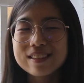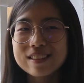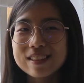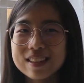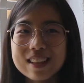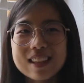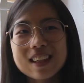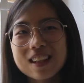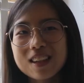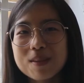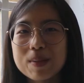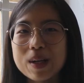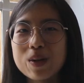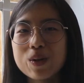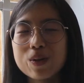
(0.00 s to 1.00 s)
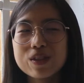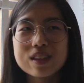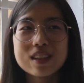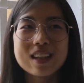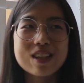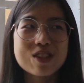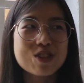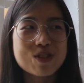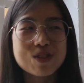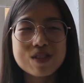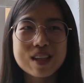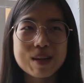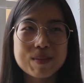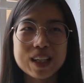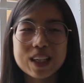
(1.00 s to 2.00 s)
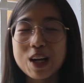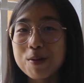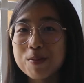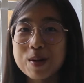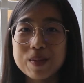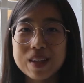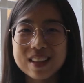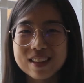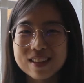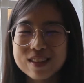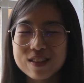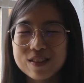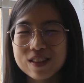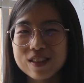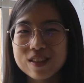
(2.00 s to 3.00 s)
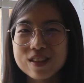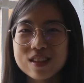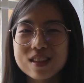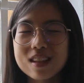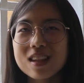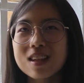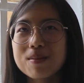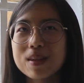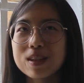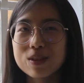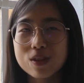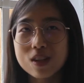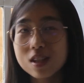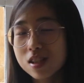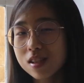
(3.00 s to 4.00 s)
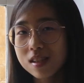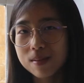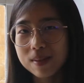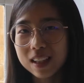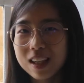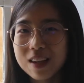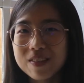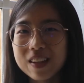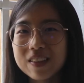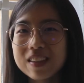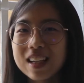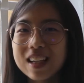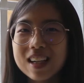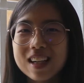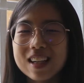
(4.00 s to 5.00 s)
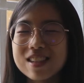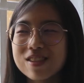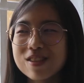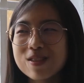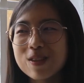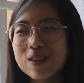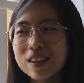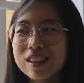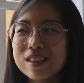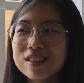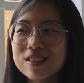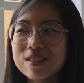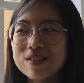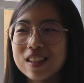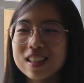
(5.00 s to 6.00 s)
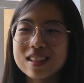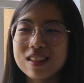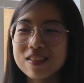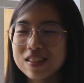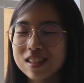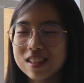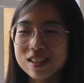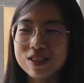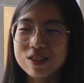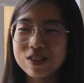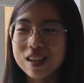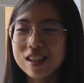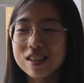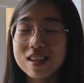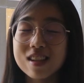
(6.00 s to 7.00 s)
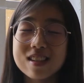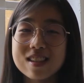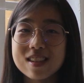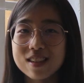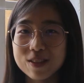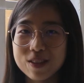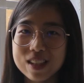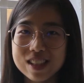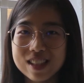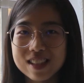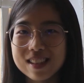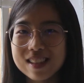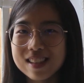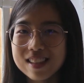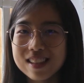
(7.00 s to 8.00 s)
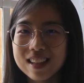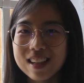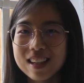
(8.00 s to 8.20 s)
just thinking about all the issues that might come up at the interviews, thinking about the questions that might come up, and just talking to myself and just trying to answer the questions.